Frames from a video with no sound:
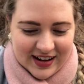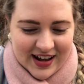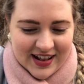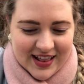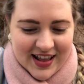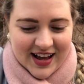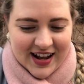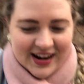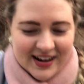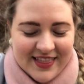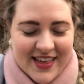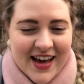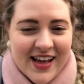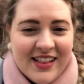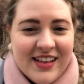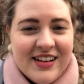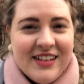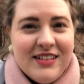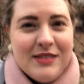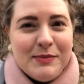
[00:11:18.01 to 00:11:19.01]
And then that
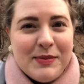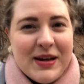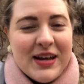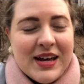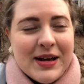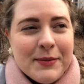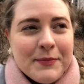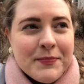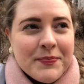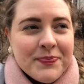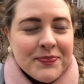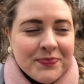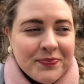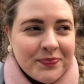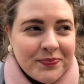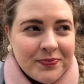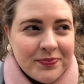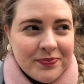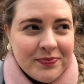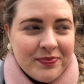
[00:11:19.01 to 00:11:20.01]
leads me
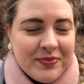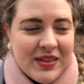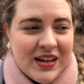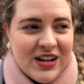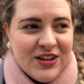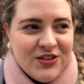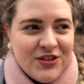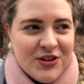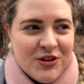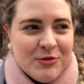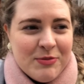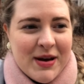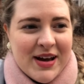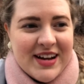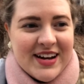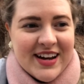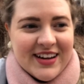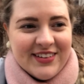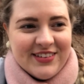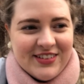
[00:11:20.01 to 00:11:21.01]
to my
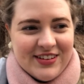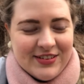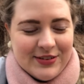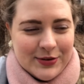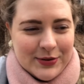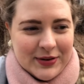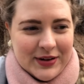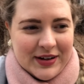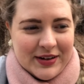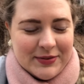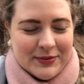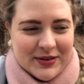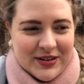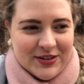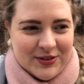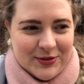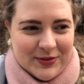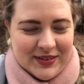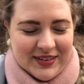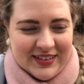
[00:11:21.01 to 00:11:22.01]
next story,
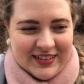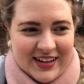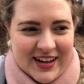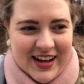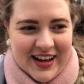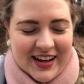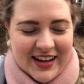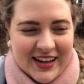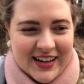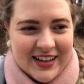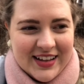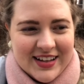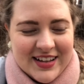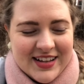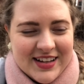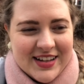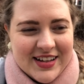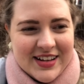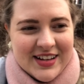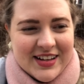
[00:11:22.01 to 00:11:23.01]
which was like
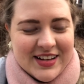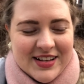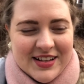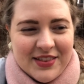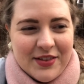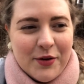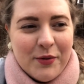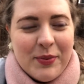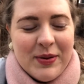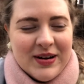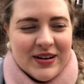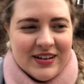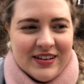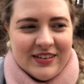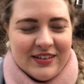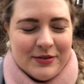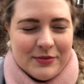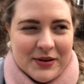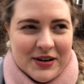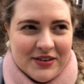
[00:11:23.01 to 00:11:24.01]
the
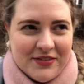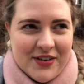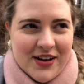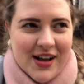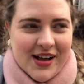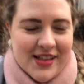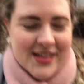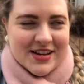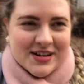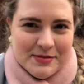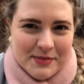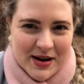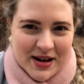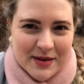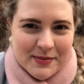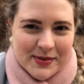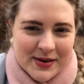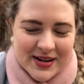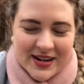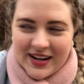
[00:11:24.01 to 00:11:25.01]
weirdest one of all in my
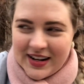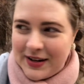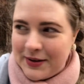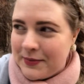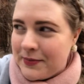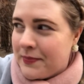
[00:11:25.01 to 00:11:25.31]
opinion.